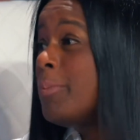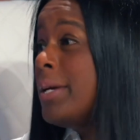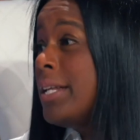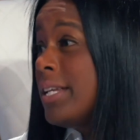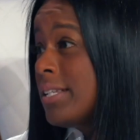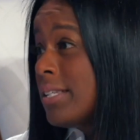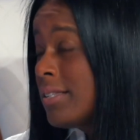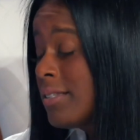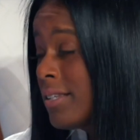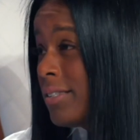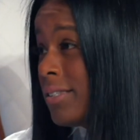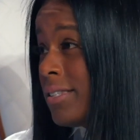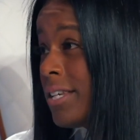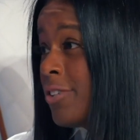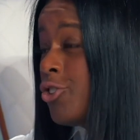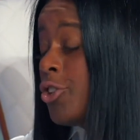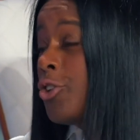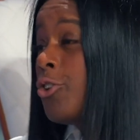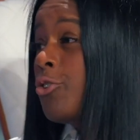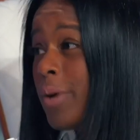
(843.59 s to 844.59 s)
media is
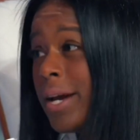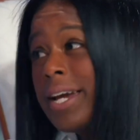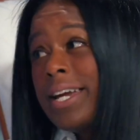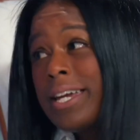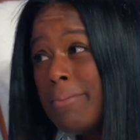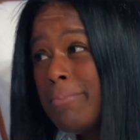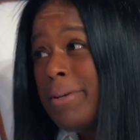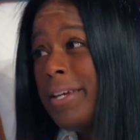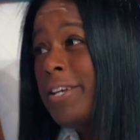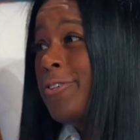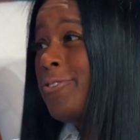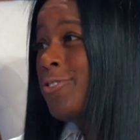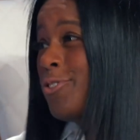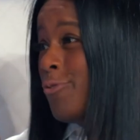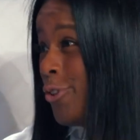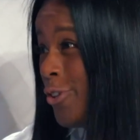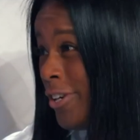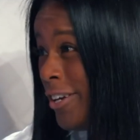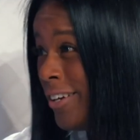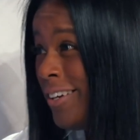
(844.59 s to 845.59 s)
such a great, can be used
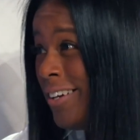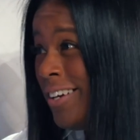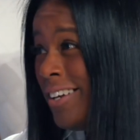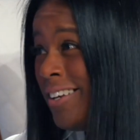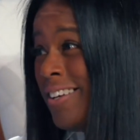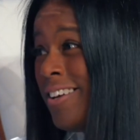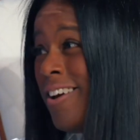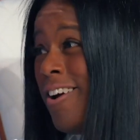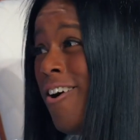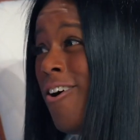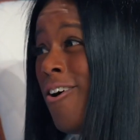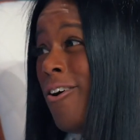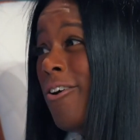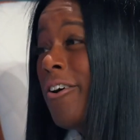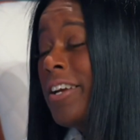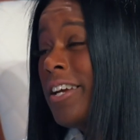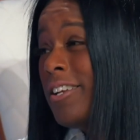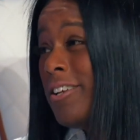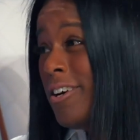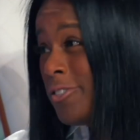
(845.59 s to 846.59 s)
for good or
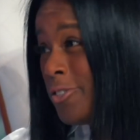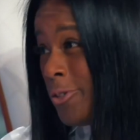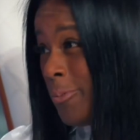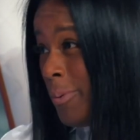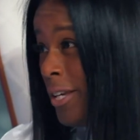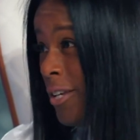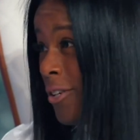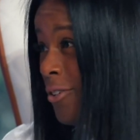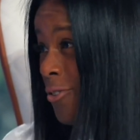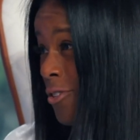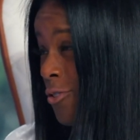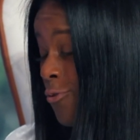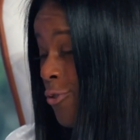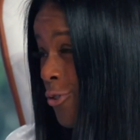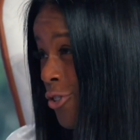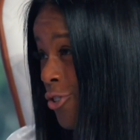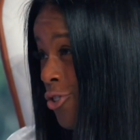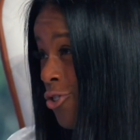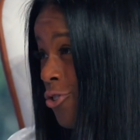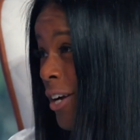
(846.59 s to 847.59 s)
can also be used for
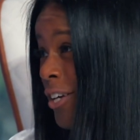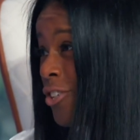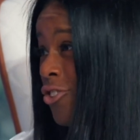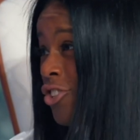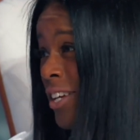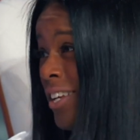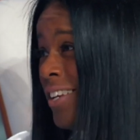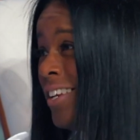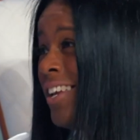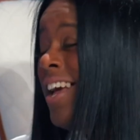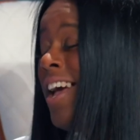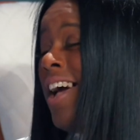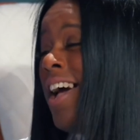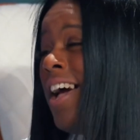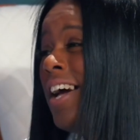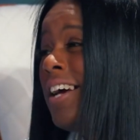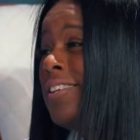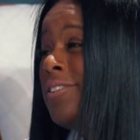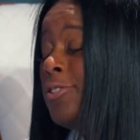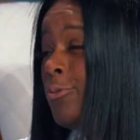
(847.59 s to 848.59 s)
destruction.
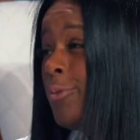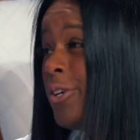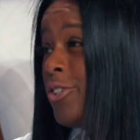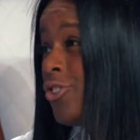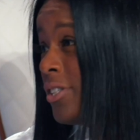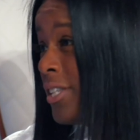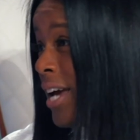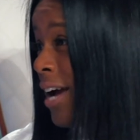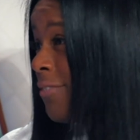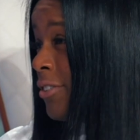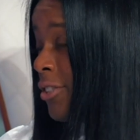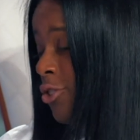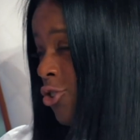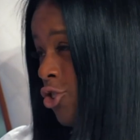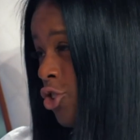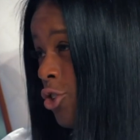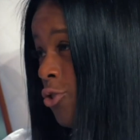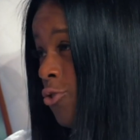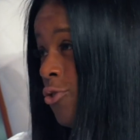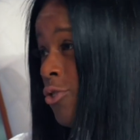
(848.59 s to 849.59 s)
And so we just have to
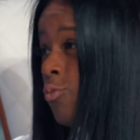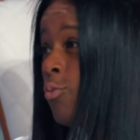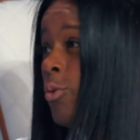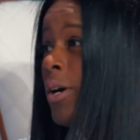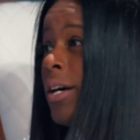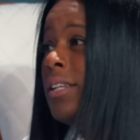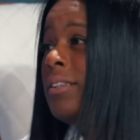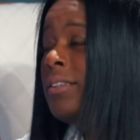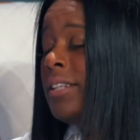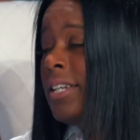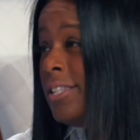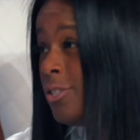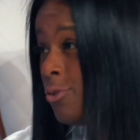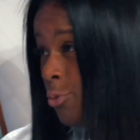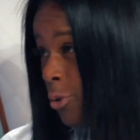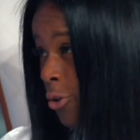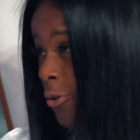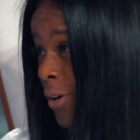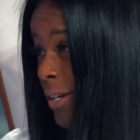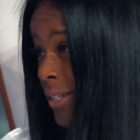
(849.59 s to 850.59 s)
choose what lens
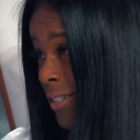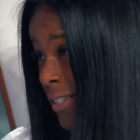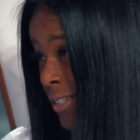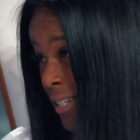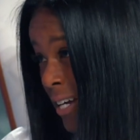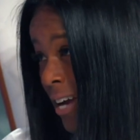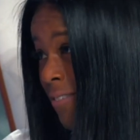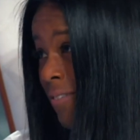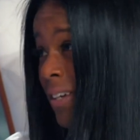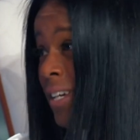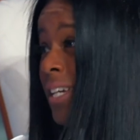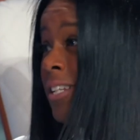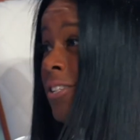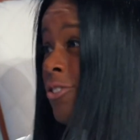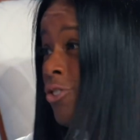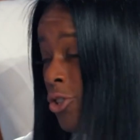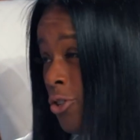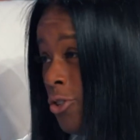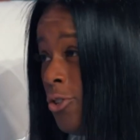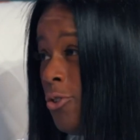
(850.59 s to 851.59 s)
we're going to dive yeah.
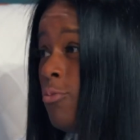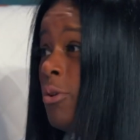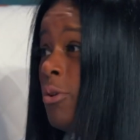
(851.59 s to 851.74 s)
into